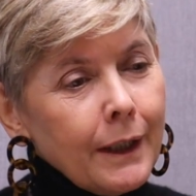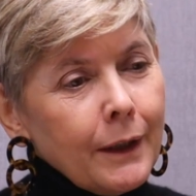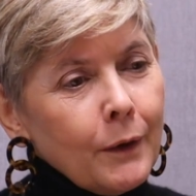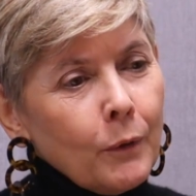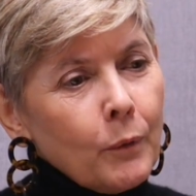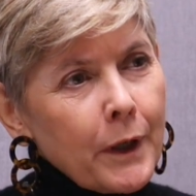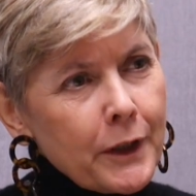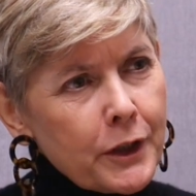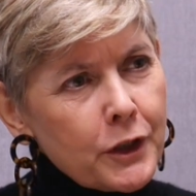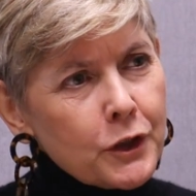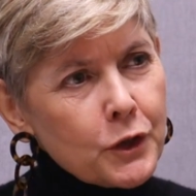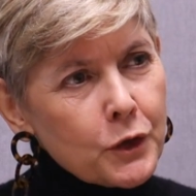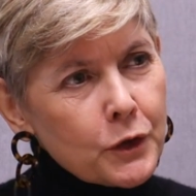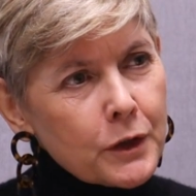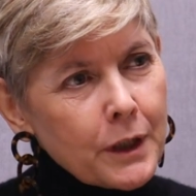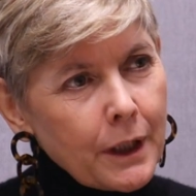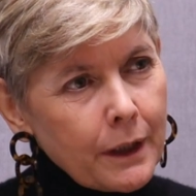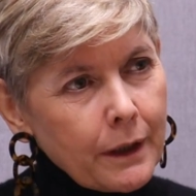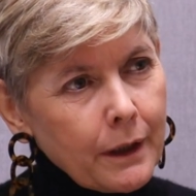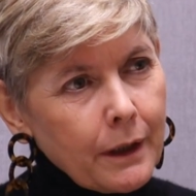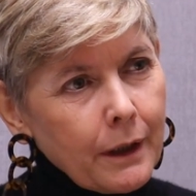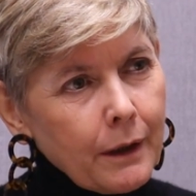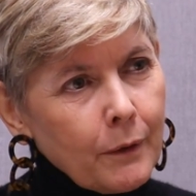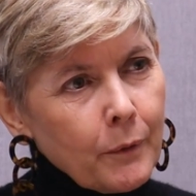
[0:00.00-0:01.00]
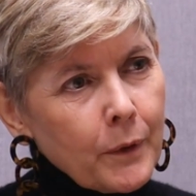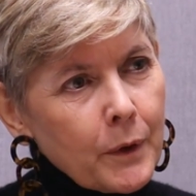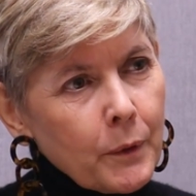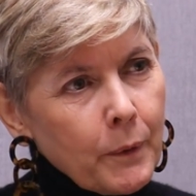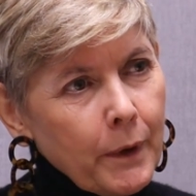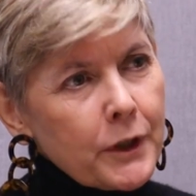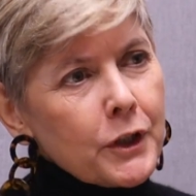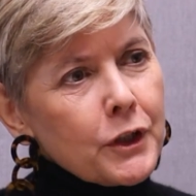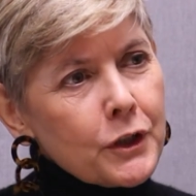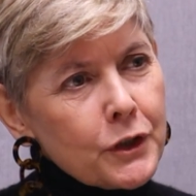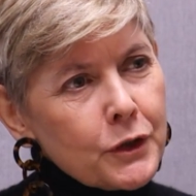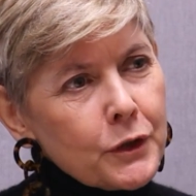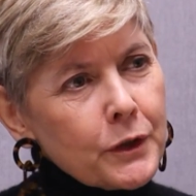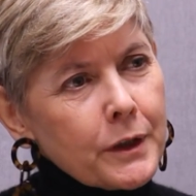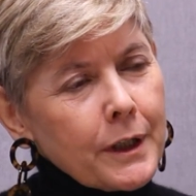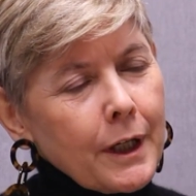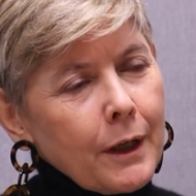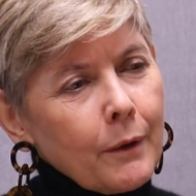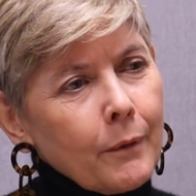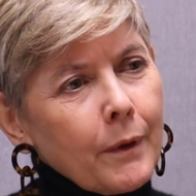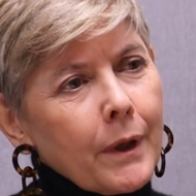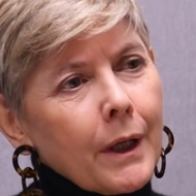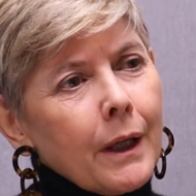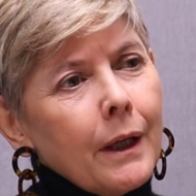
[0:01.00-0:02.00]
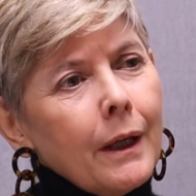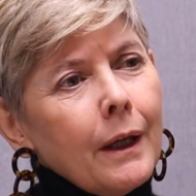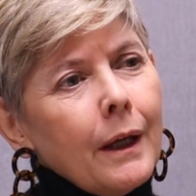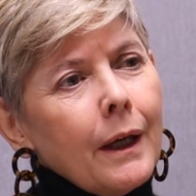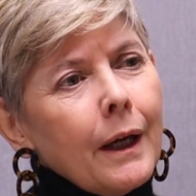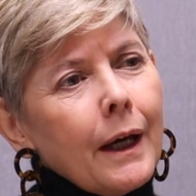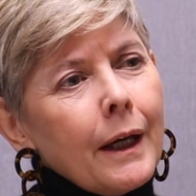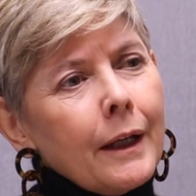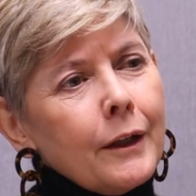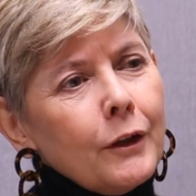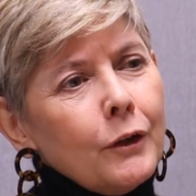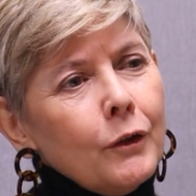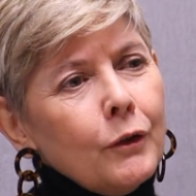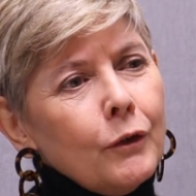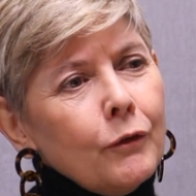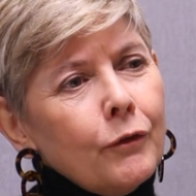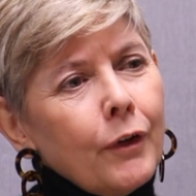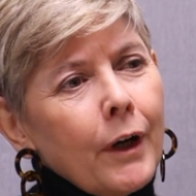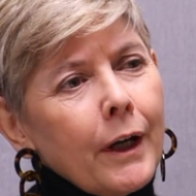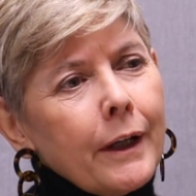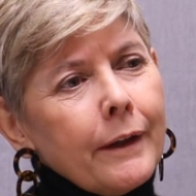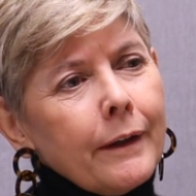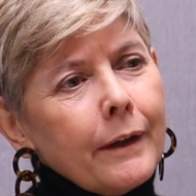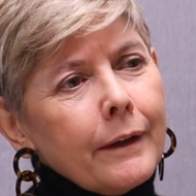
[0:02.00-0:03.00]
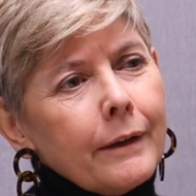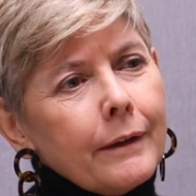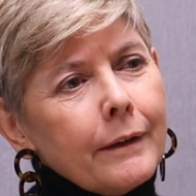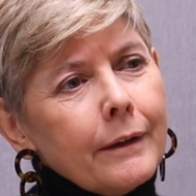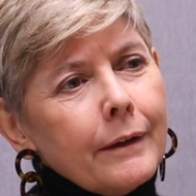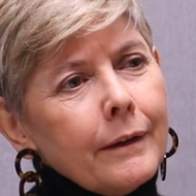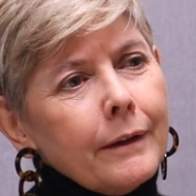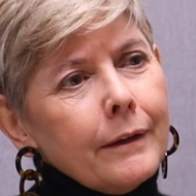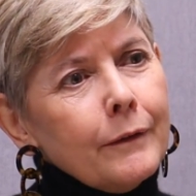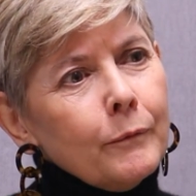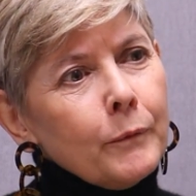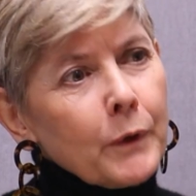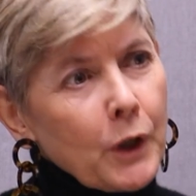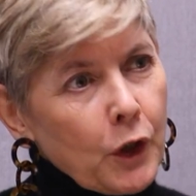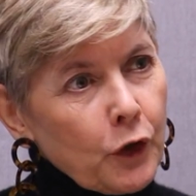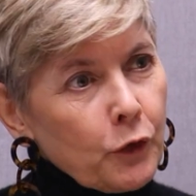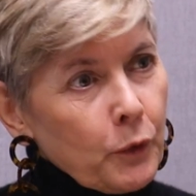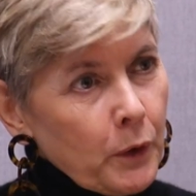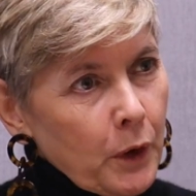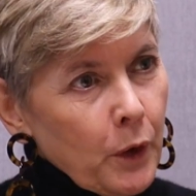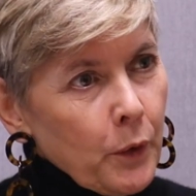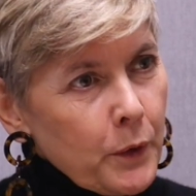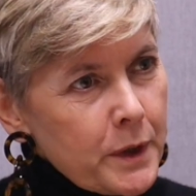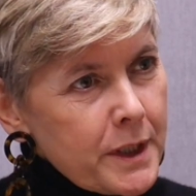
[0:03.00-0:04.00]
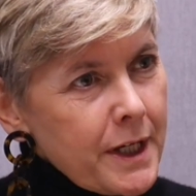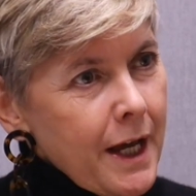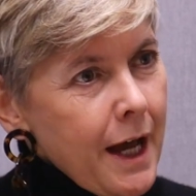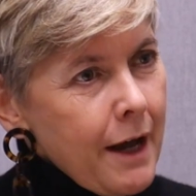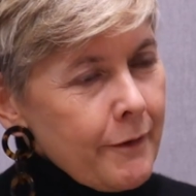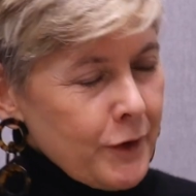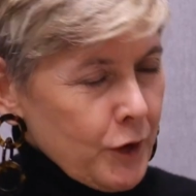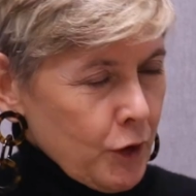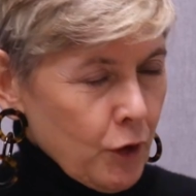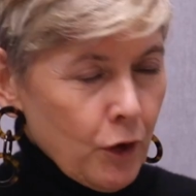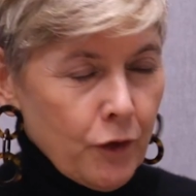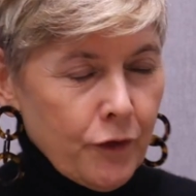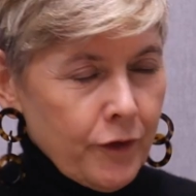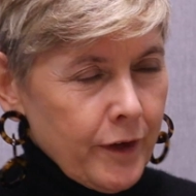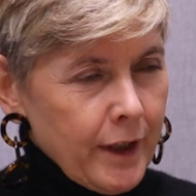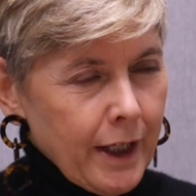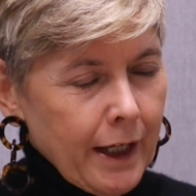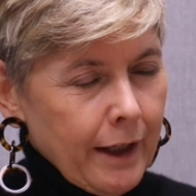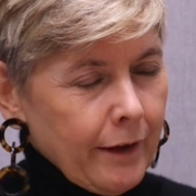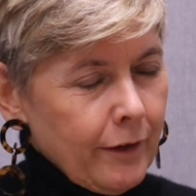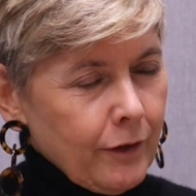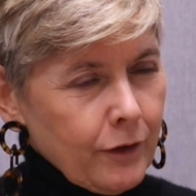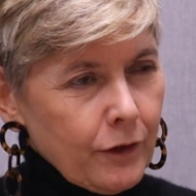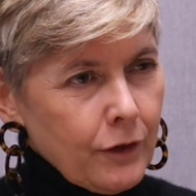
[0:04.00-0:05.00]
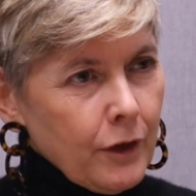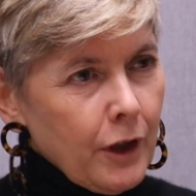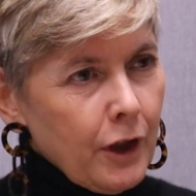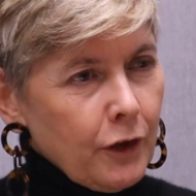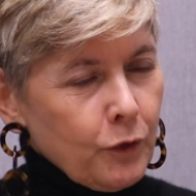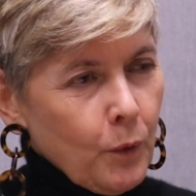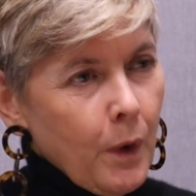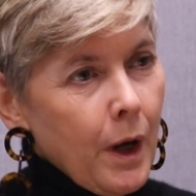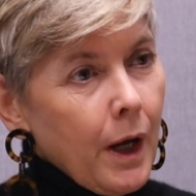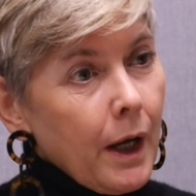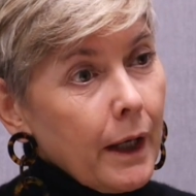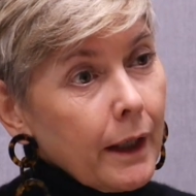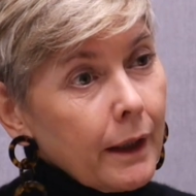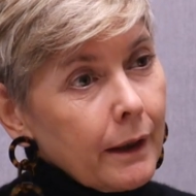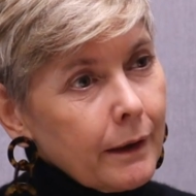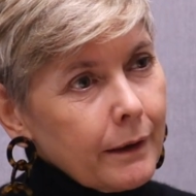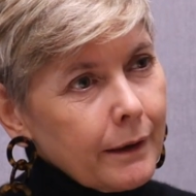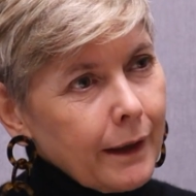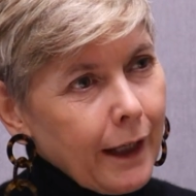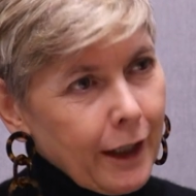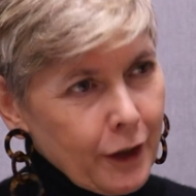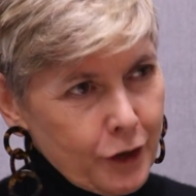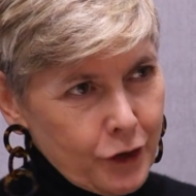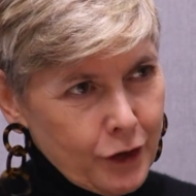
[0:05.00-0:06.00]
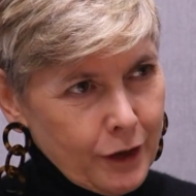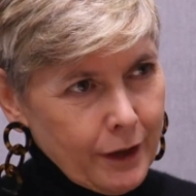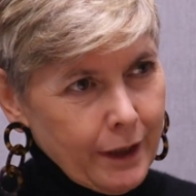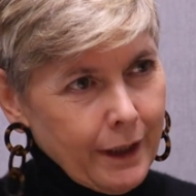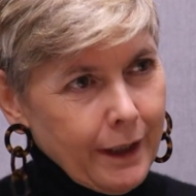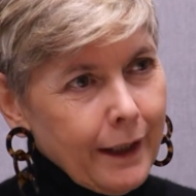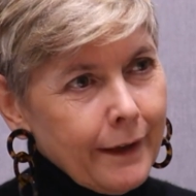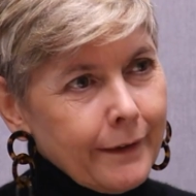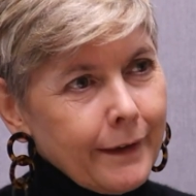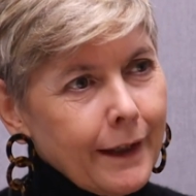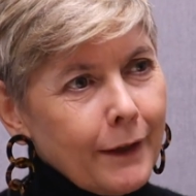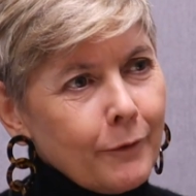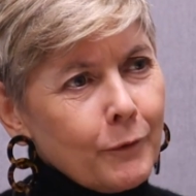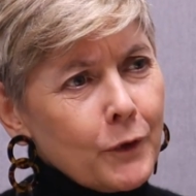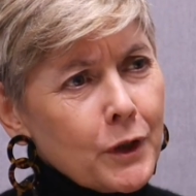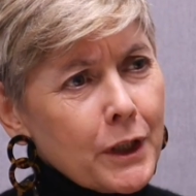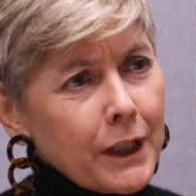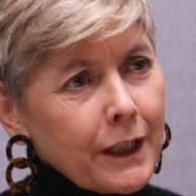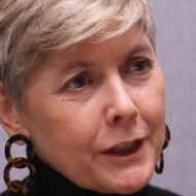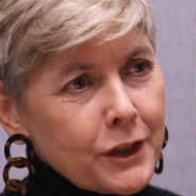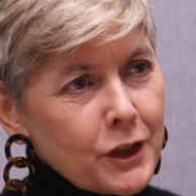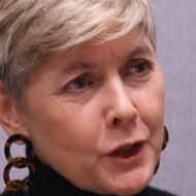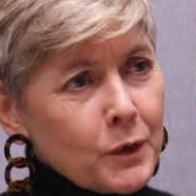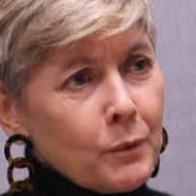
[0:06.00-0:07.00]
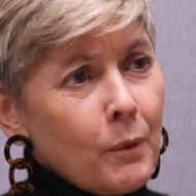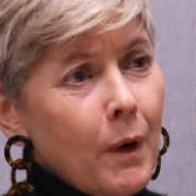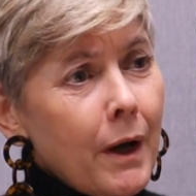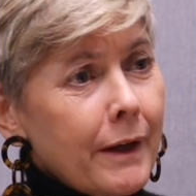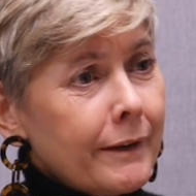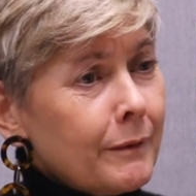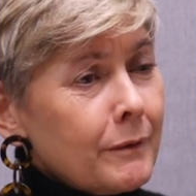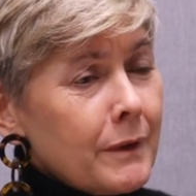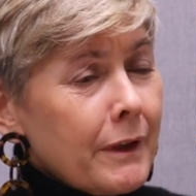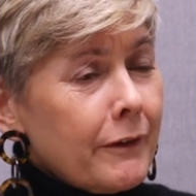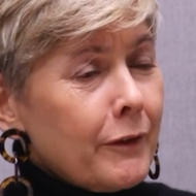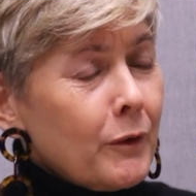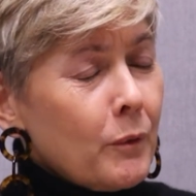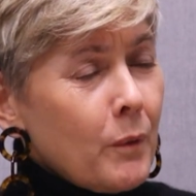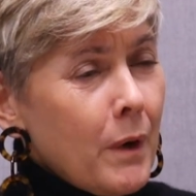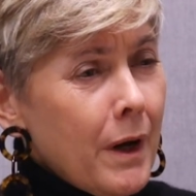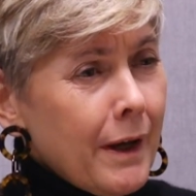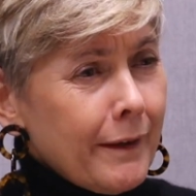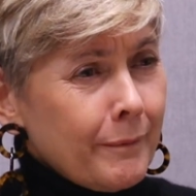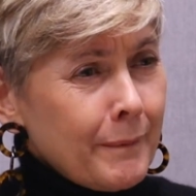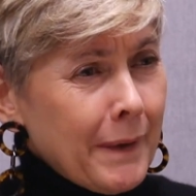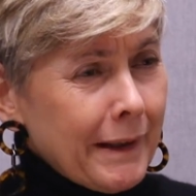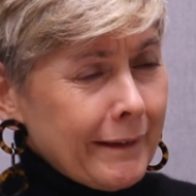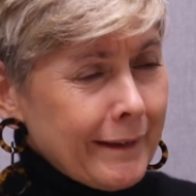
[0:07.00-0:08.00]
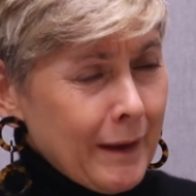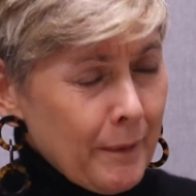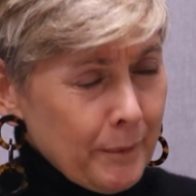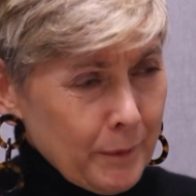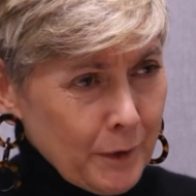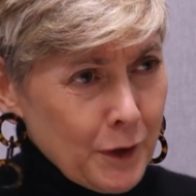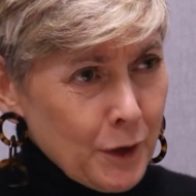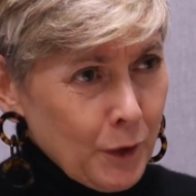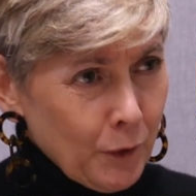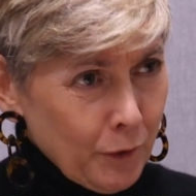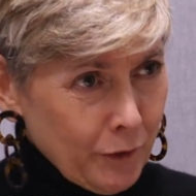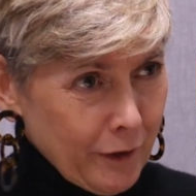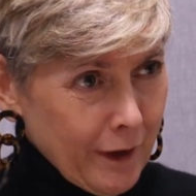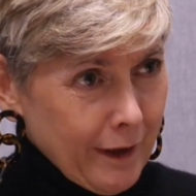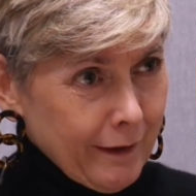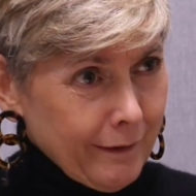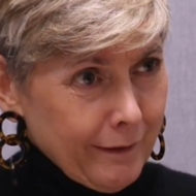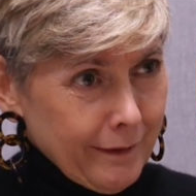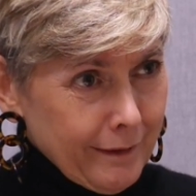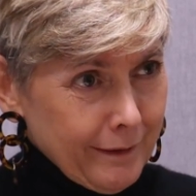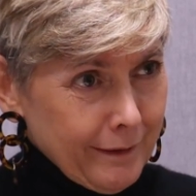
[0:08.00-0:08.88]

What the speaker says: Why do you do that way? Why do you do it that way? And you find that because we always have is often the answer, not why, actually. Yeah. And then when you get to the why, sometimes the why, it makes absolutely no sense.